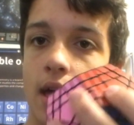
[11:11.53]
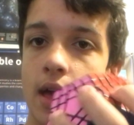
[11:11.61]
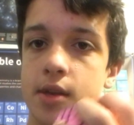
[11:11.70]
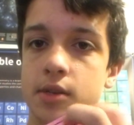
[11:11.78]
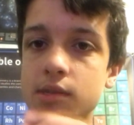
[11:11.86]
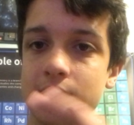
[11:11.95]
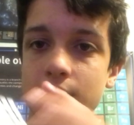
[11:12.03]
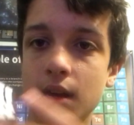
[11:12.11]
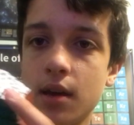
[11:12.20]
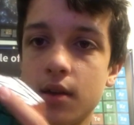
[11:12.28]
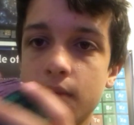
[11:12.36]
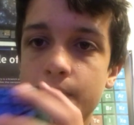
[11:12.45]
And
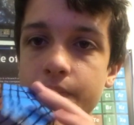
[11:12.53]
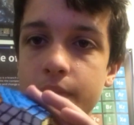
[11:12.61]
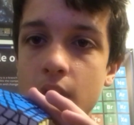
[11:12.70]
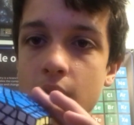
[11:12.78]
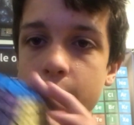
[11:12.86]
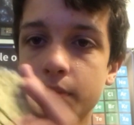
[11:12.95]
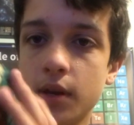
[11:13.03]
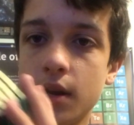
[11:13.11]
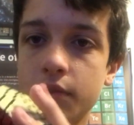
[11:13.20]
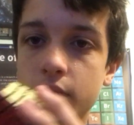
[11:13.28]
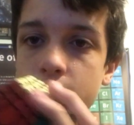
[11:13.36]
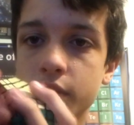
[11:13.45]
yeah, I'm going to
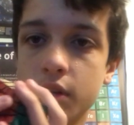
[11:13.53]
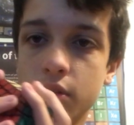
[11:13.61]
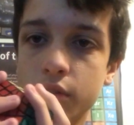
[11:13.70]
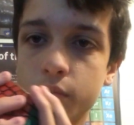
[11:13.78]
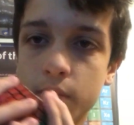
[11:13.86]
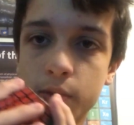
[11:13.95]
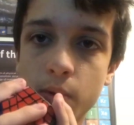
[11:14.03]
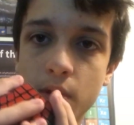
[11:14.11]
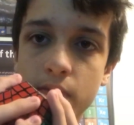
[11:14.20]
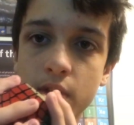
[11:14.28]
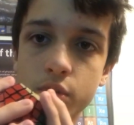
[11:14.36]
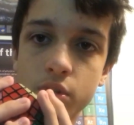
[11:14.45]
have to resticker this one as
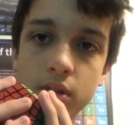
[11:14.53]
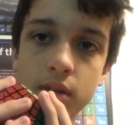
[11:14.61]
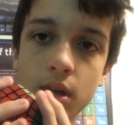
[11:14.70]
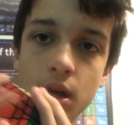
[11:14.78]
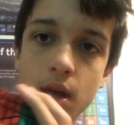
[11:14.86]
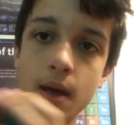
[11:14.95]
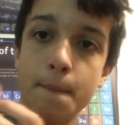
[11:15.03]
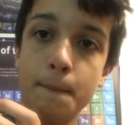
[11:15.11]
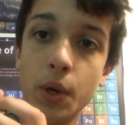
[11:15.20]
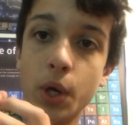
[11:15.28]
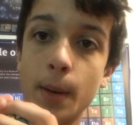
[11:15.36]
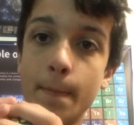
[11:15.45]
well eventually,
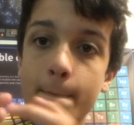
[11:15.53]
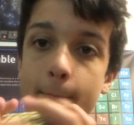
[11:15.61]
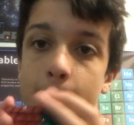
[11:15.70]
but